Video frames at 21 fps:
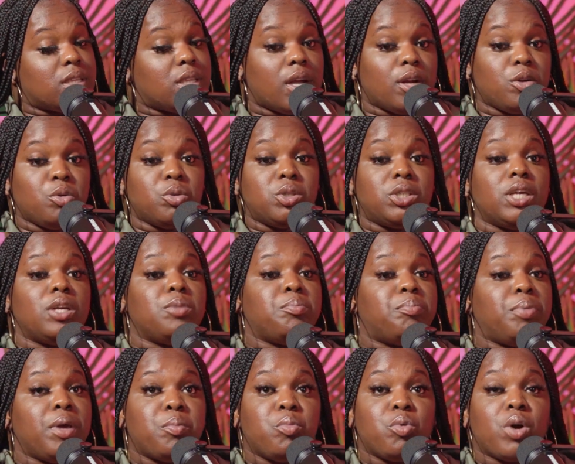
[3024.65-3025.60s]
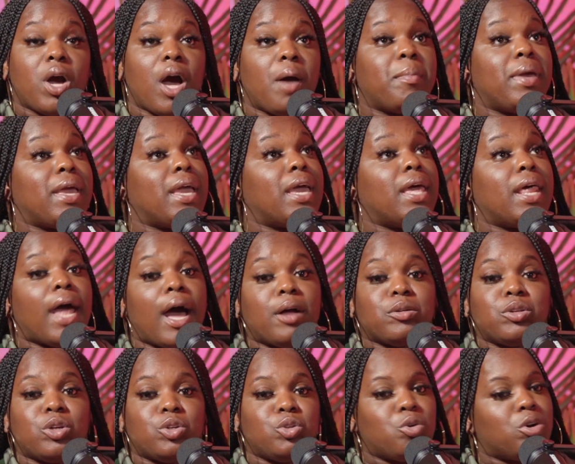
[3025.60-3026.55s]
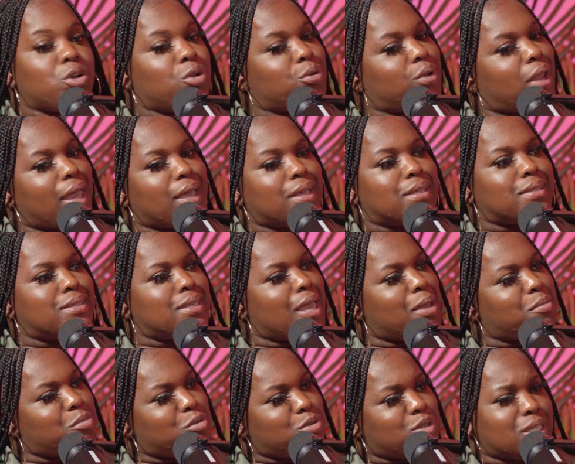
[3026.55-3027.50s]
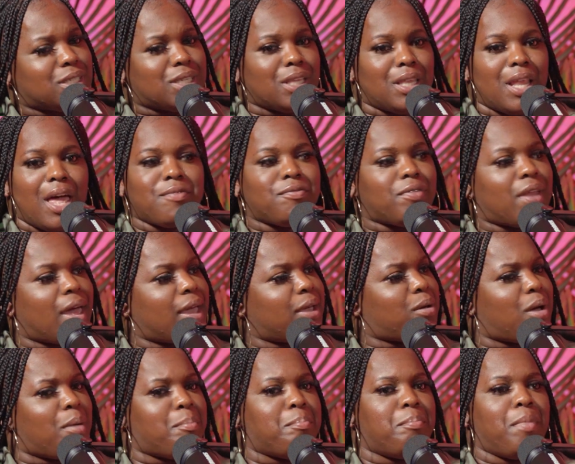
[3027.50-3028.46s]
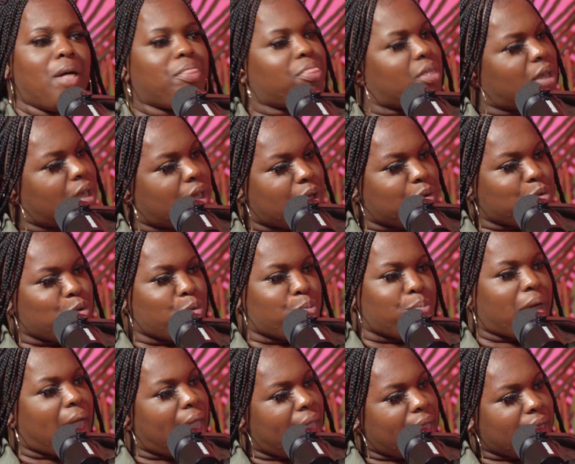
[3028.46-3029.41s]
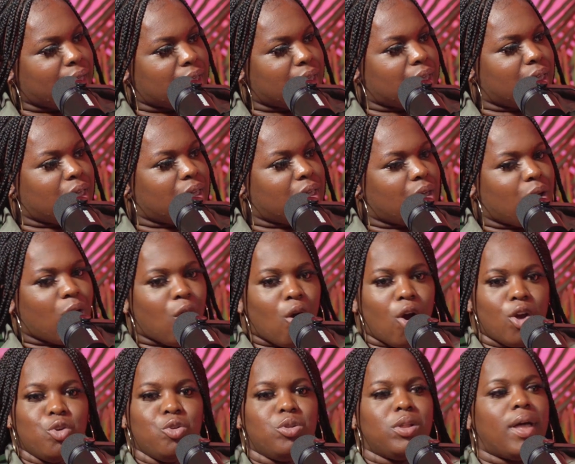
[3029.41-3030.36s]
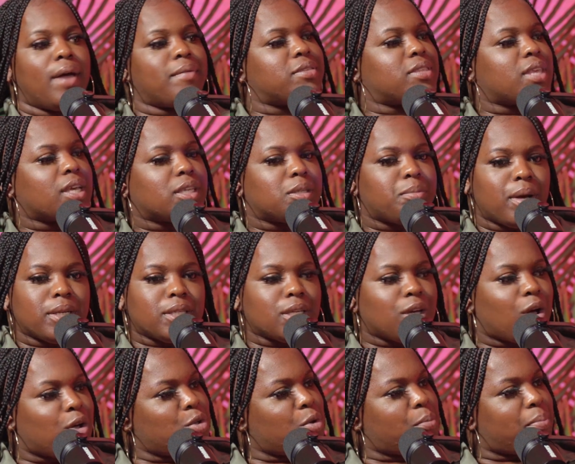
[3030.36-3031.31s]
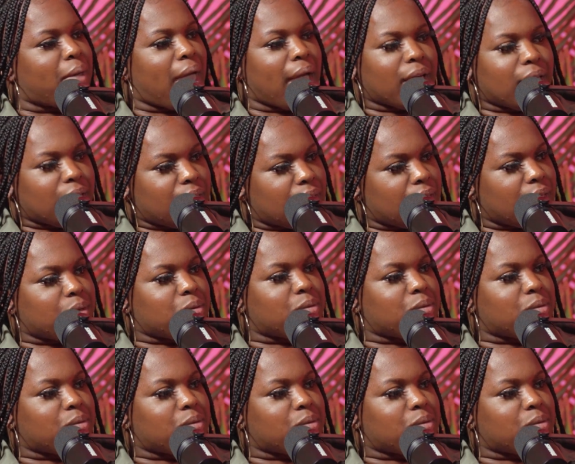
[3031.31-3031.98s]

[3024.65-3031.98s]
there, you see people come in out the door. You like, damn, you just left like a month ago. You back? Or you left 6 months ago. You back again?